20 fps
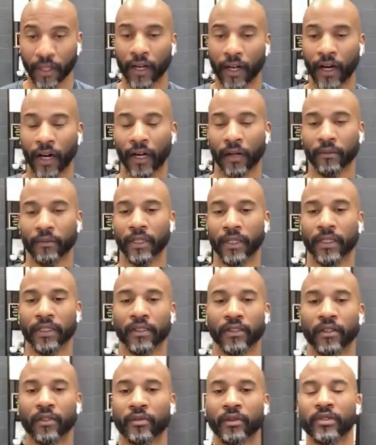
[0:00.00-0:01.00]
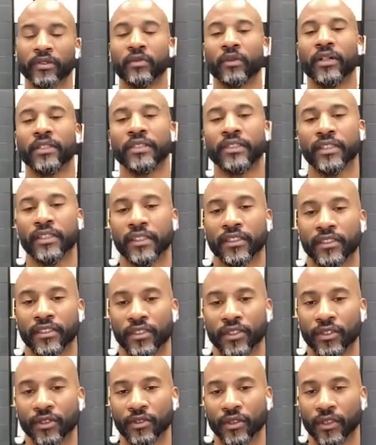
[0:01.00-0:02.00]
And the reason why I say this
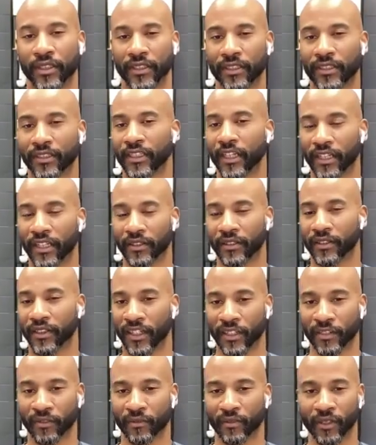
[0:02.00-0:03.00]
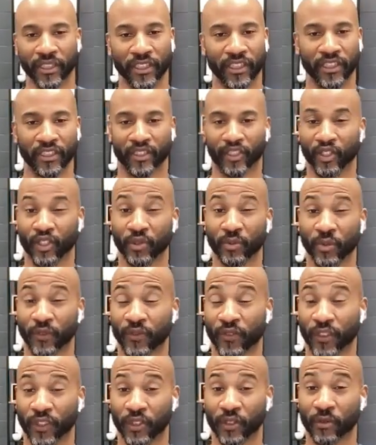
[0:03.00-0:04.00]
too, and this is kind of like a really
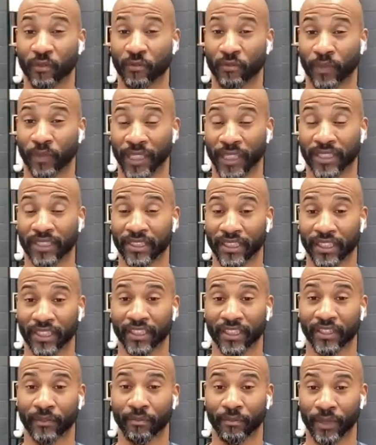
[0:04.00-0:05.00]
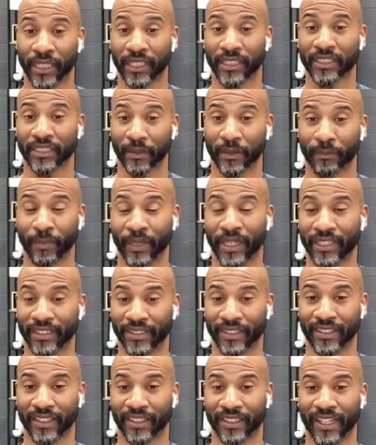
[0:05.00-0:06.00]
superficial, basic
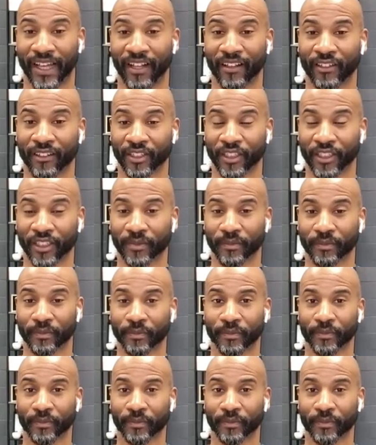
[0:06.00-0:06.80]
analogy,